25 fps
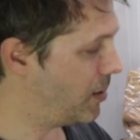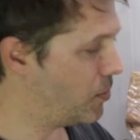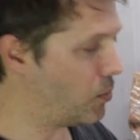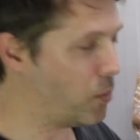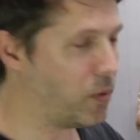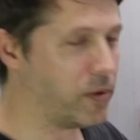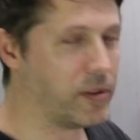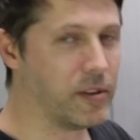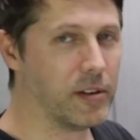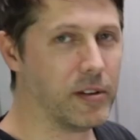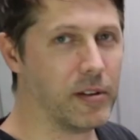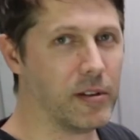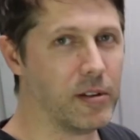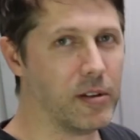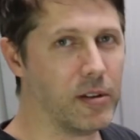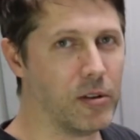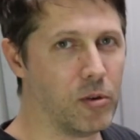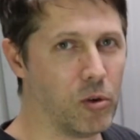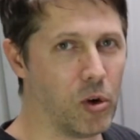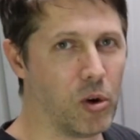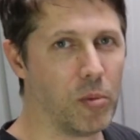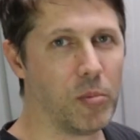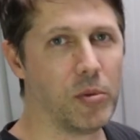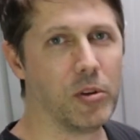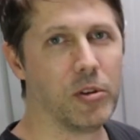with the
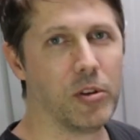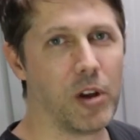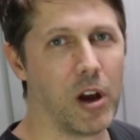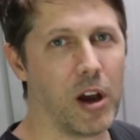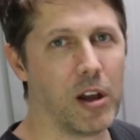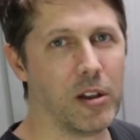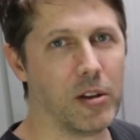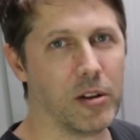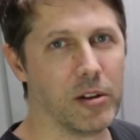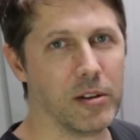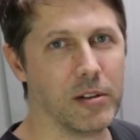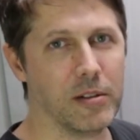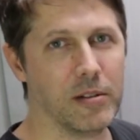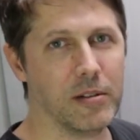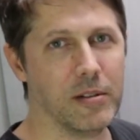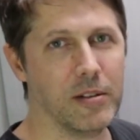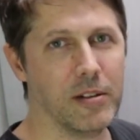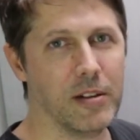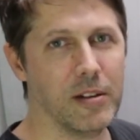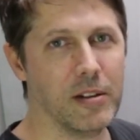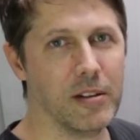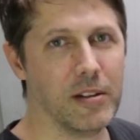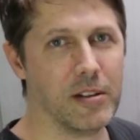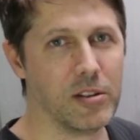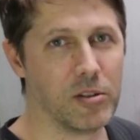normal nylon
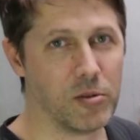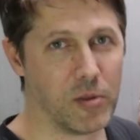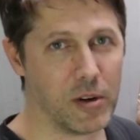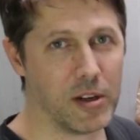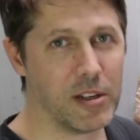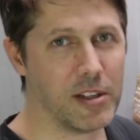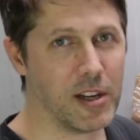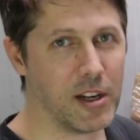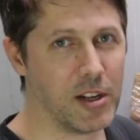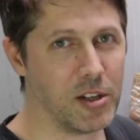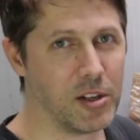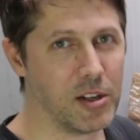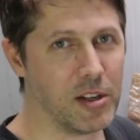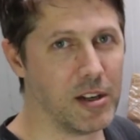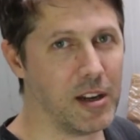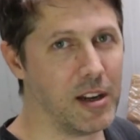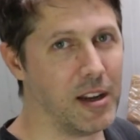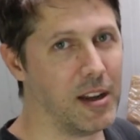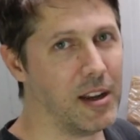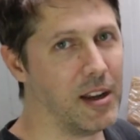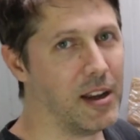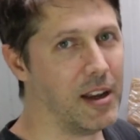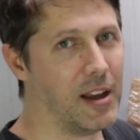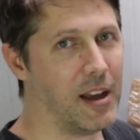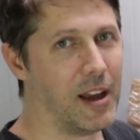string tension,
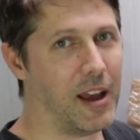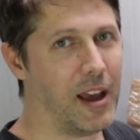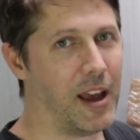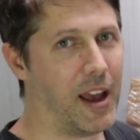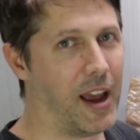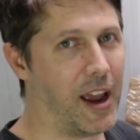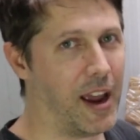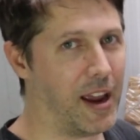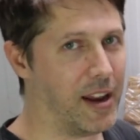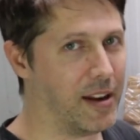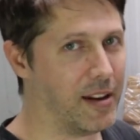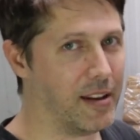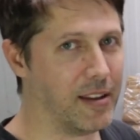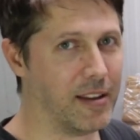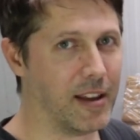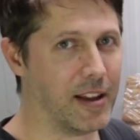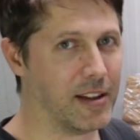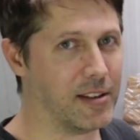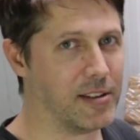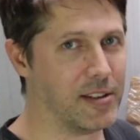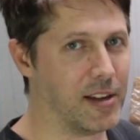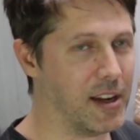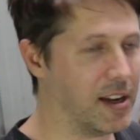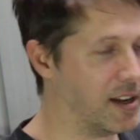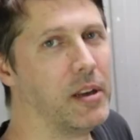and
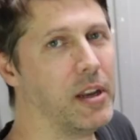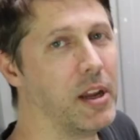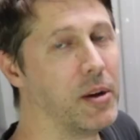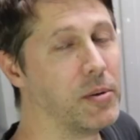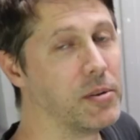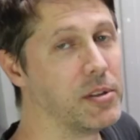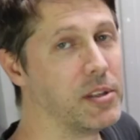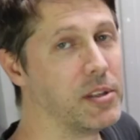that's it. Now a